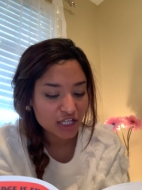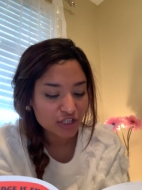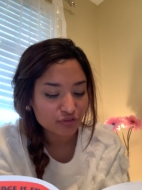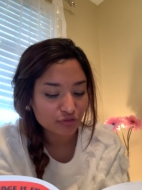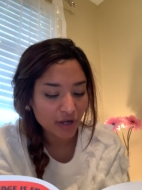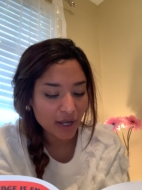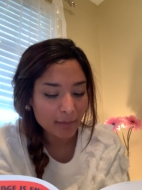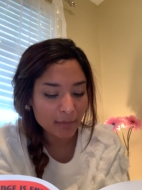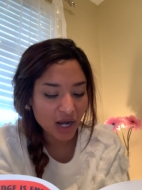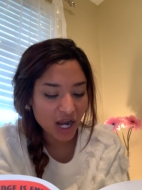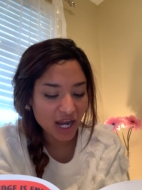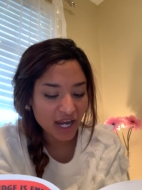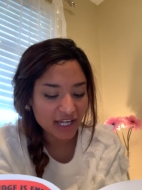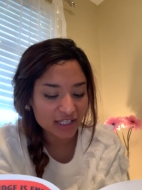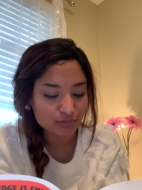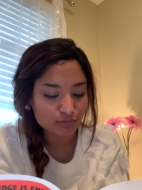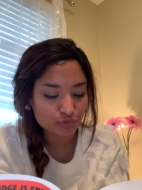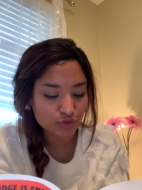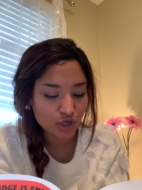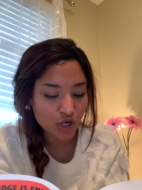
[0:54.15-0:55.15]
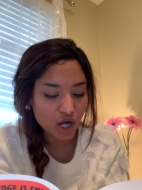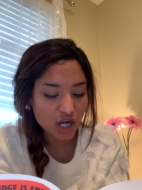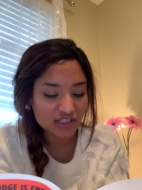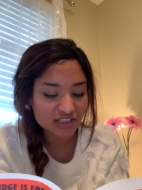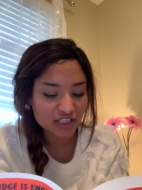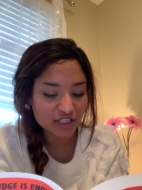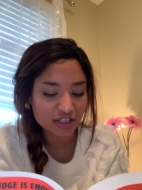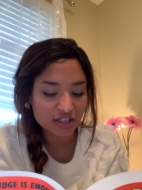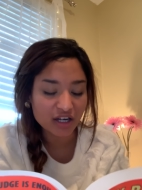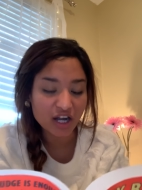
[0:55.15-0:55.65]
Grandma had brought
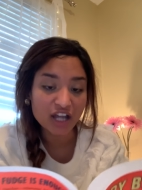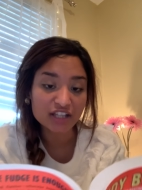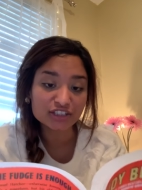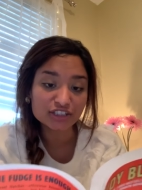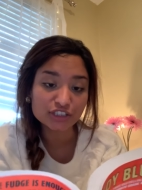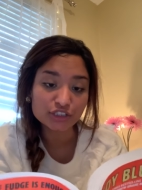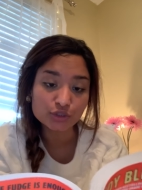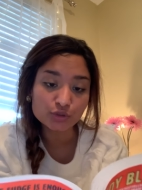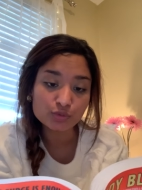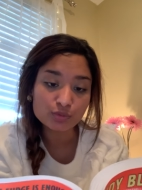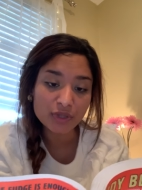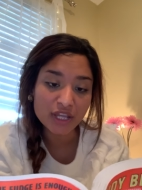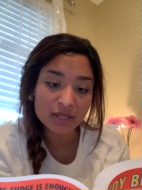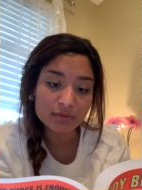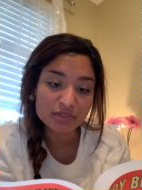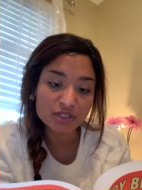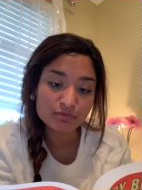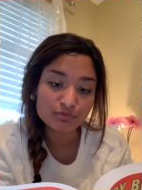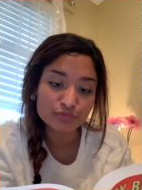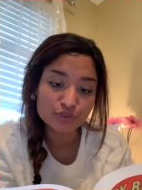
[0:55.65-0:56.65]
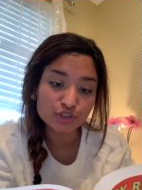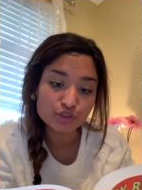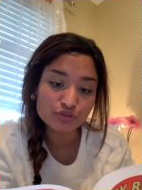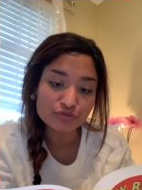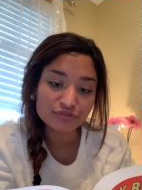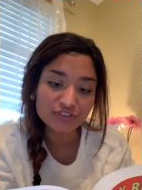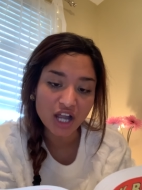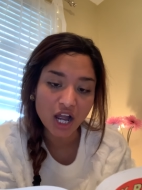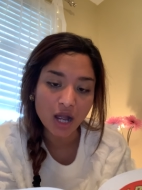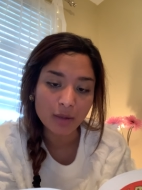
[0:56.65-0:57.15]
her a new
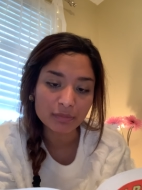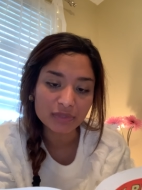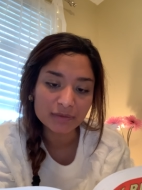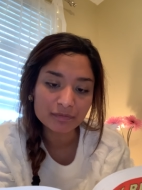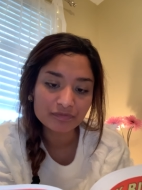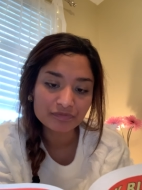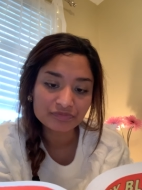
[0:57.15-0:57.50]
baby-proof cup,